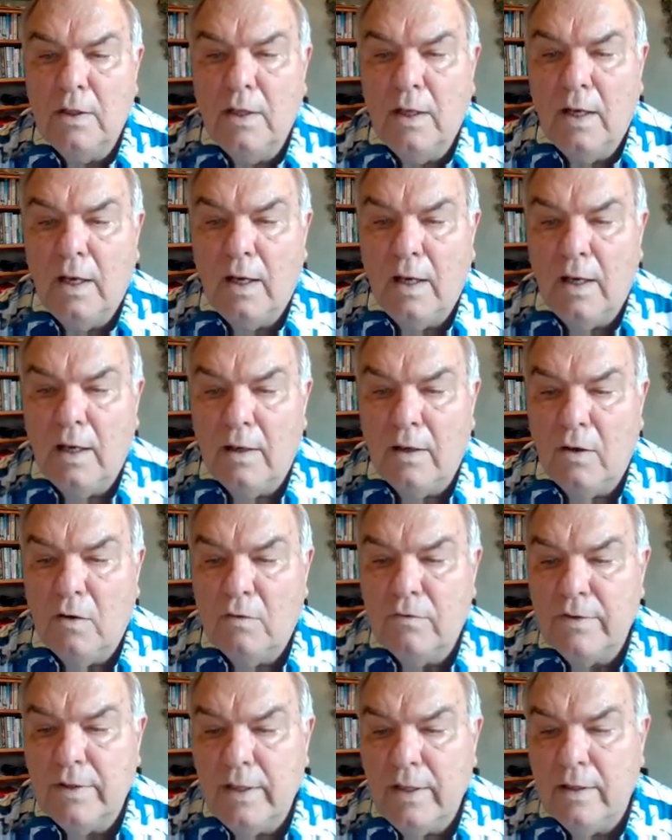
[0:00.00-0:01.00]

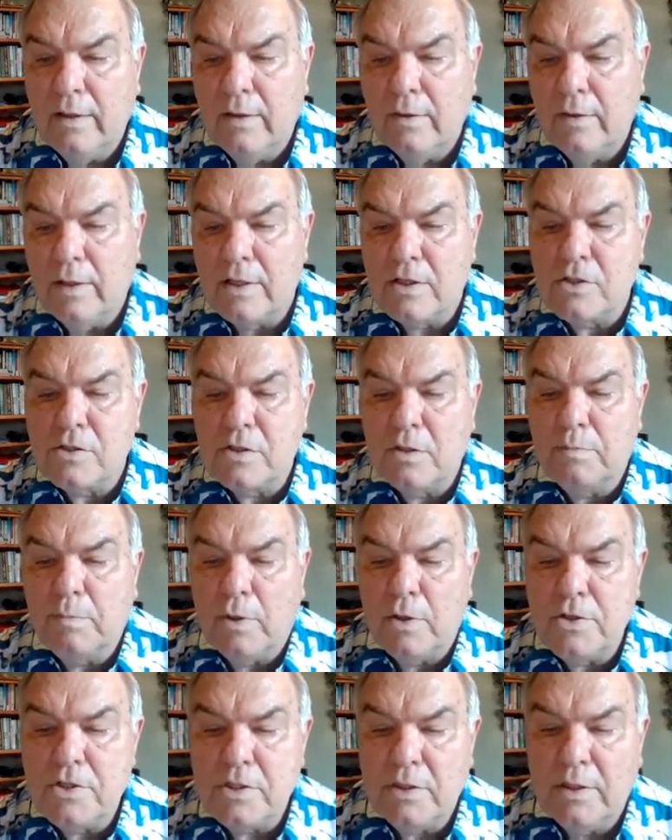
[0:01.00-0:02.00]
Over here, that's
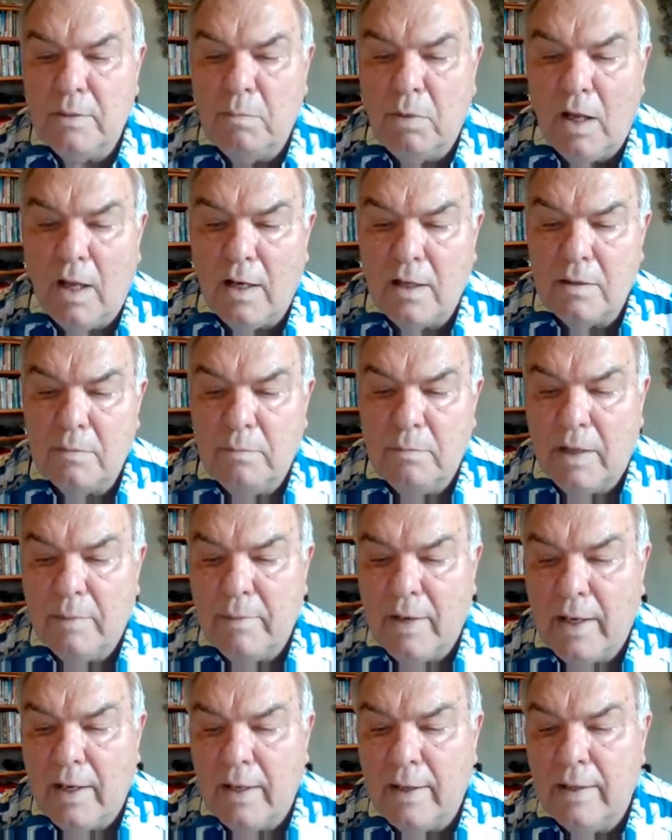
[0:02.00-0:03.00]
partially blocked by
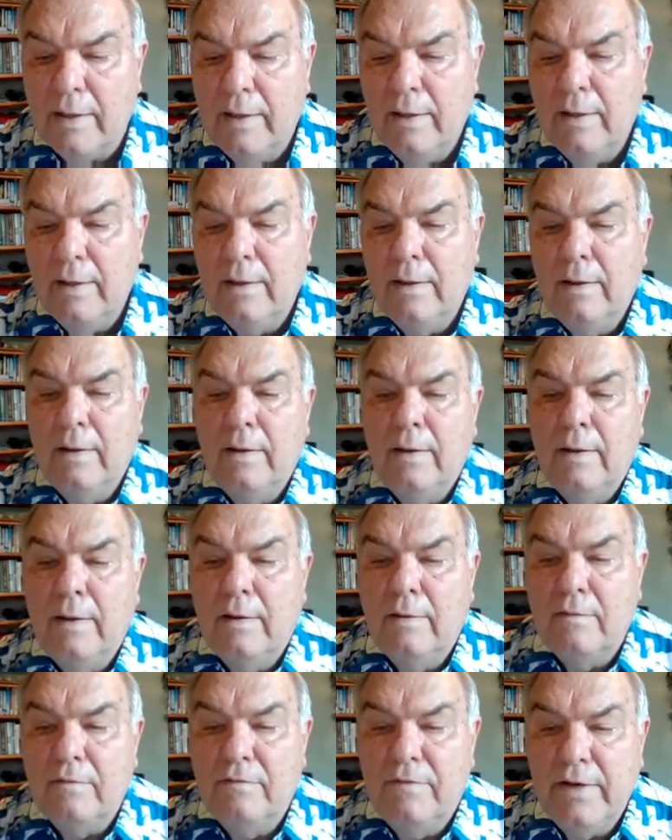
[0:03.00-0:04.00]
my
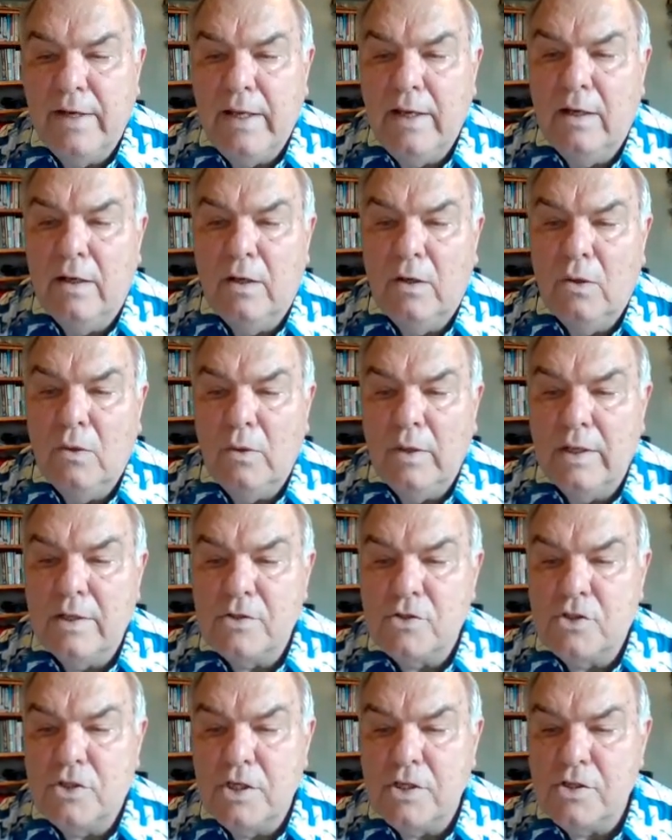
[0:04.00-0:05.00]
video,
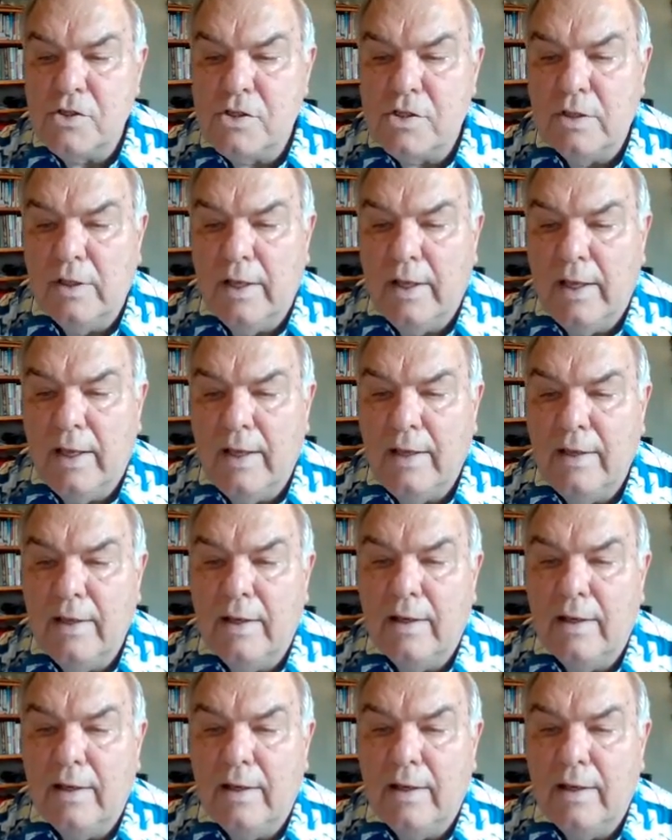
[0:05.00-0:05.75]
is just a